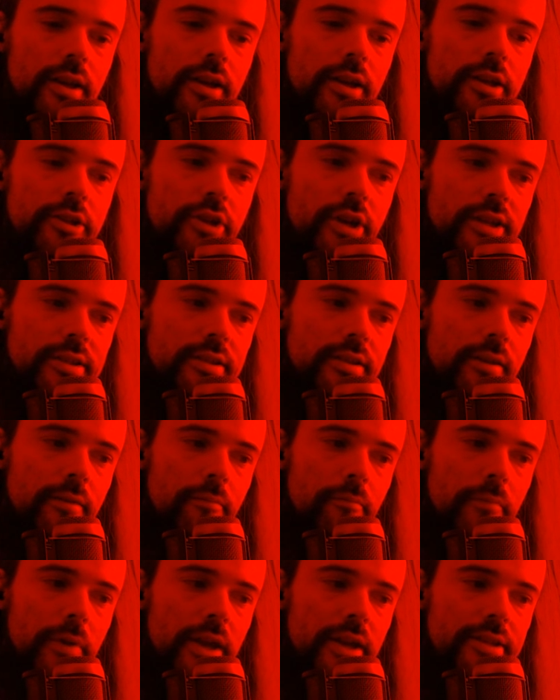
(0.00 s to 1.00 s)
it just
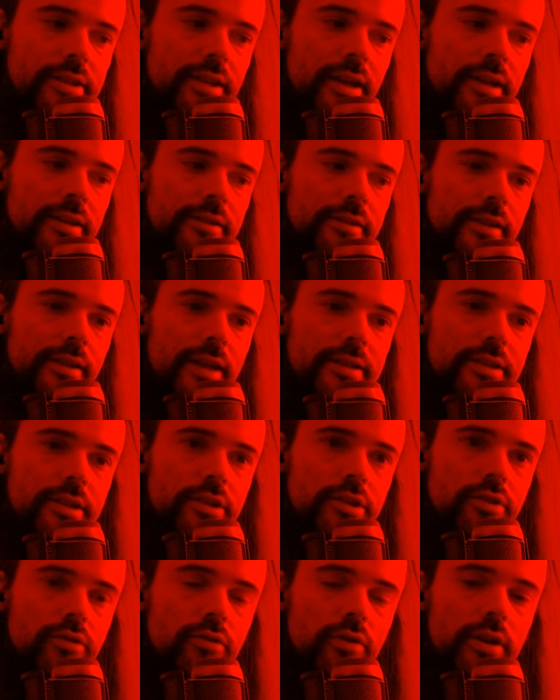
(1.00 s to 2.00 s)
makes
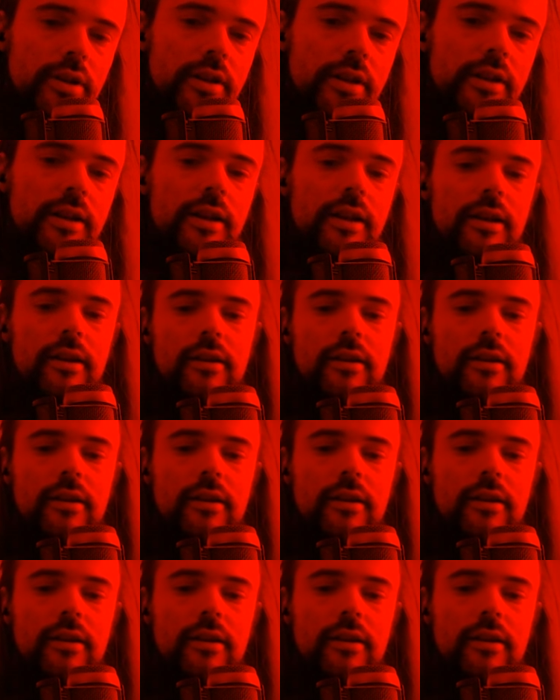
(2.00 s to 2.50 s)
unnecessary